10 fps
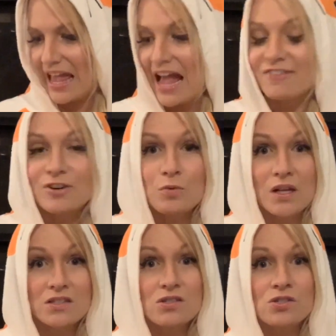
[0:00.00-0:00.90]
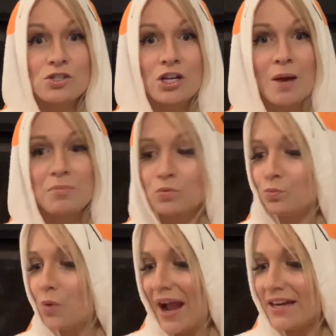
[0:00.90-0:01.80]
Everyone stood up
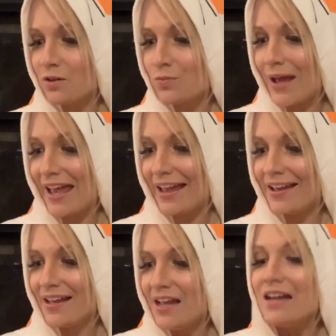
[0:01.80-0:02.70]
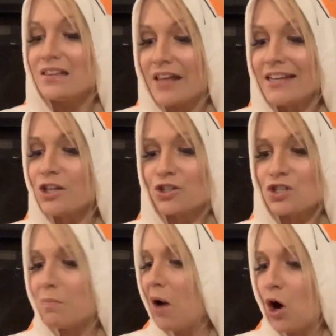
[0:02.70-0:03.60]
right away, like you're
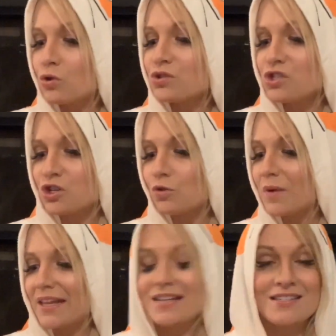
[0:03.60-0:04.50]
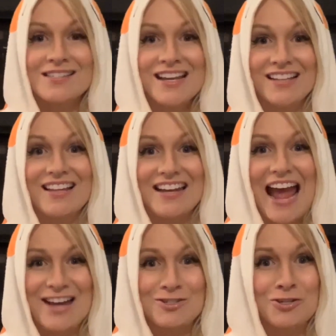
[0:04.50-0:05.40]
supposed to when they sing the
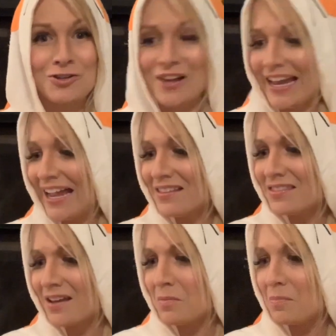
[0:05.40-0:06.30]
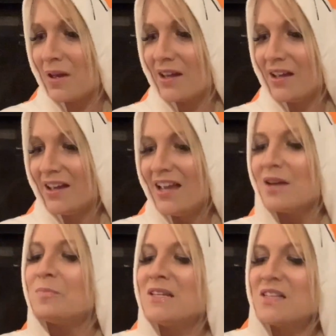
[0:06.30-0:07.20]
national anthem.
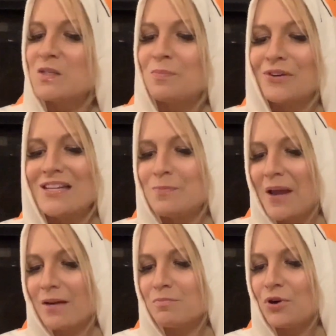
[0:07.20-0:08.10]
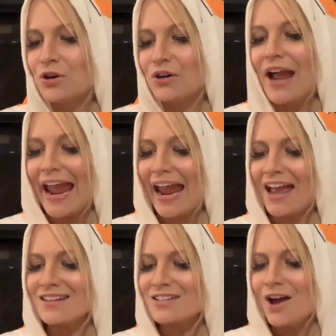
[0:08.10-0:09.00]
Mrs. Brisbane put her
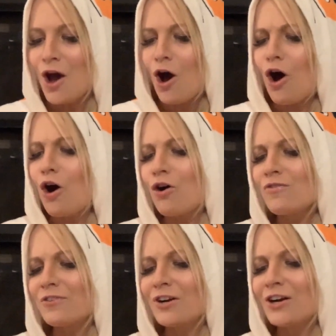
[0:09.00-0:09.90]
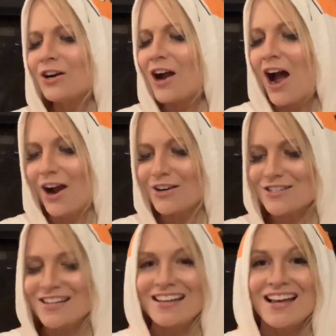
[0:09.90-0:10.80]
hand over her
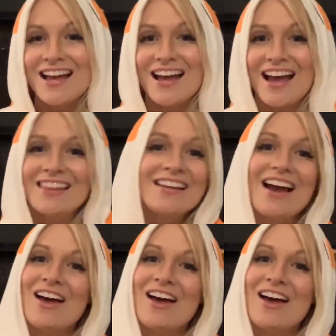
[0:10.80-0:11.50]
heart, and the